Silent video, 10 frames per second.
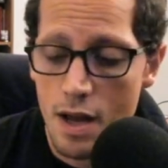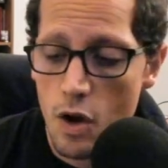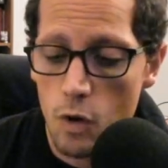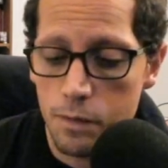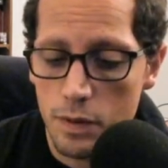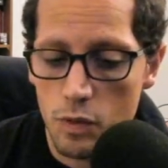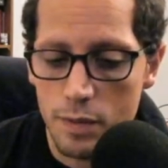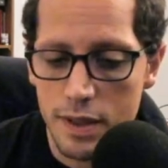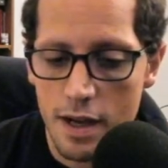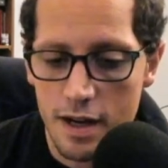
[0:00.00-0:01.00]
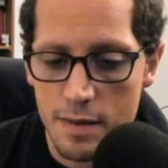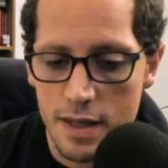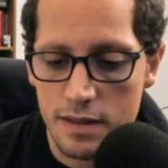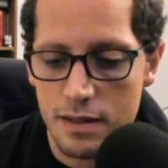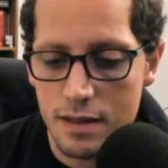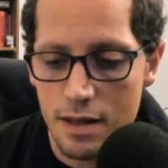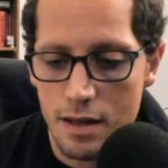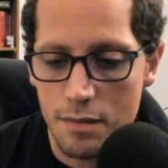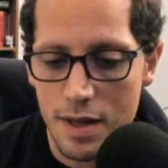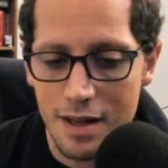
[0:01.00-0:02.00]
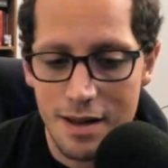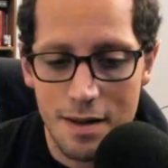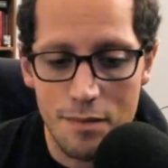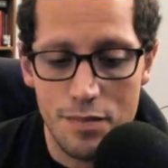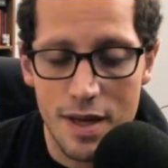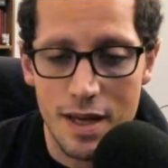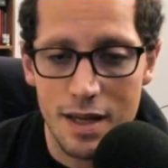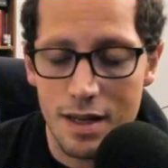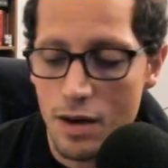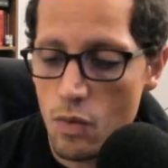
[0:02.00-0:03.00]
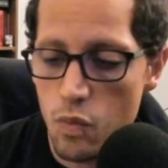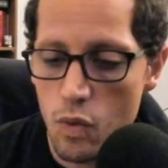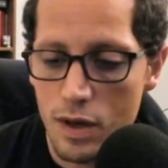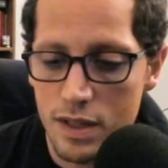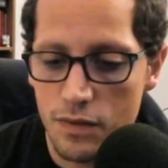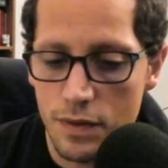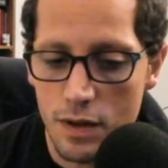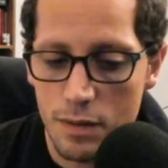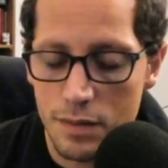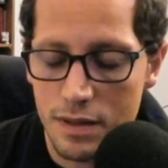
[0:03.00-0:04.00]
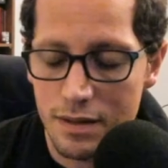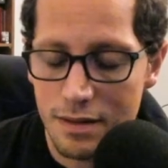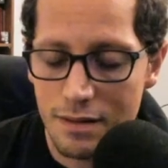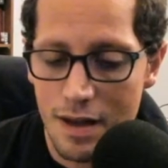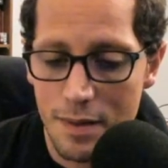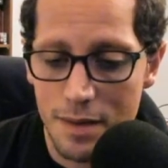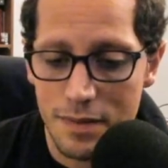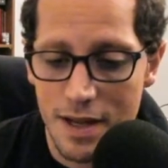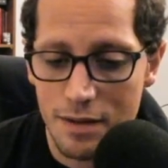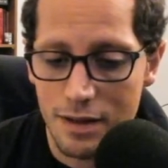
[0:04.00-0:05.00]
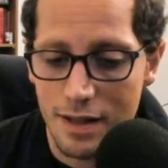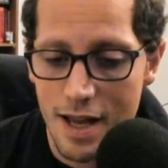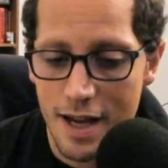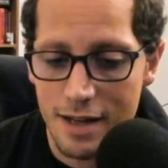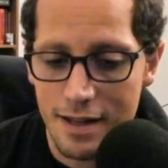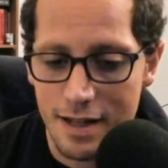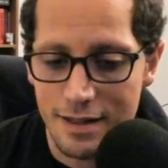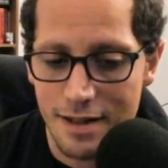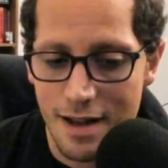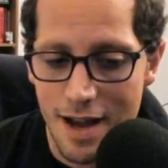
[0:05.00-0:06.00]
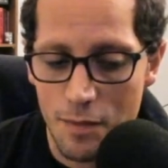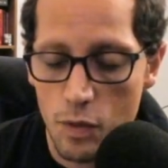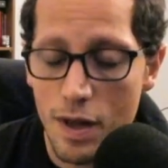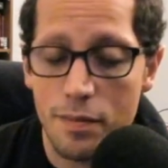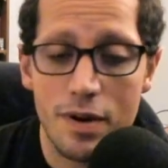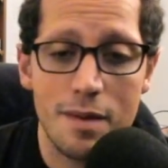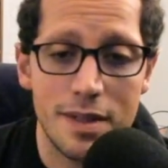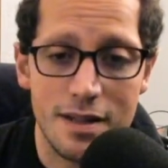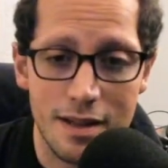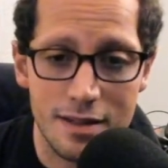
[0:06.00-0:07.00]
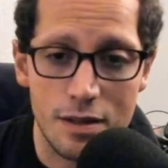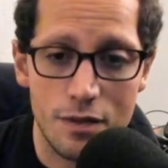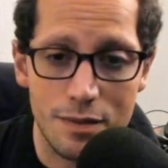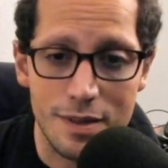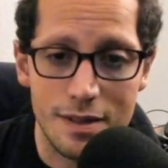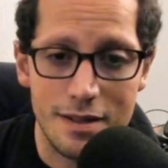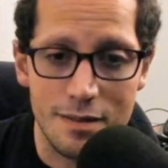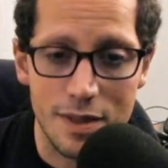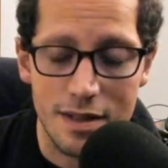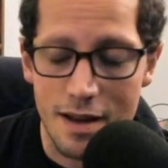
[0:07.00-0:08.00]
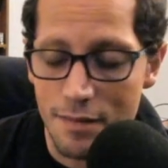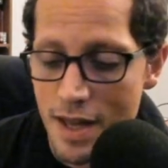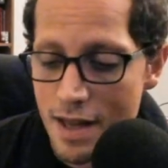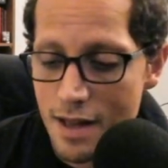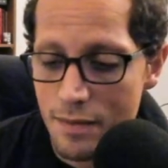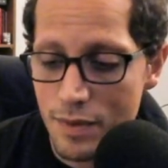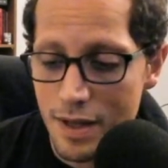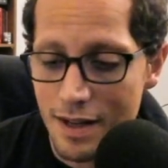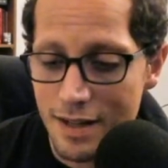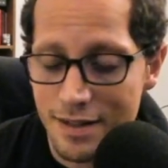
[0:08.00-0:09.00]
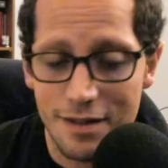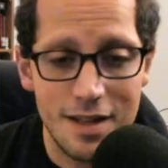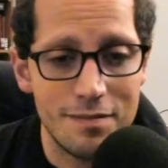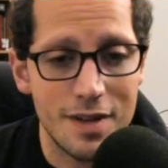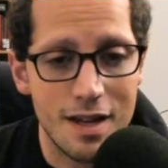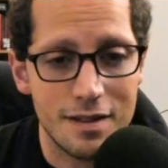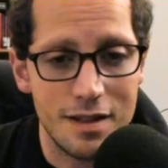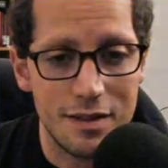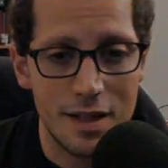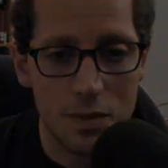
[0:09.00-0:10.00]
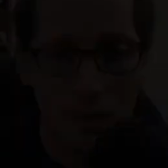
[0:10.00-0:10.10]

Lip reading: Hopefully we'll be talking about some big awards films coming up down the line that I will not promise yet because I don't know if I'm going to see them in time. But until then, I'll see you on the next one.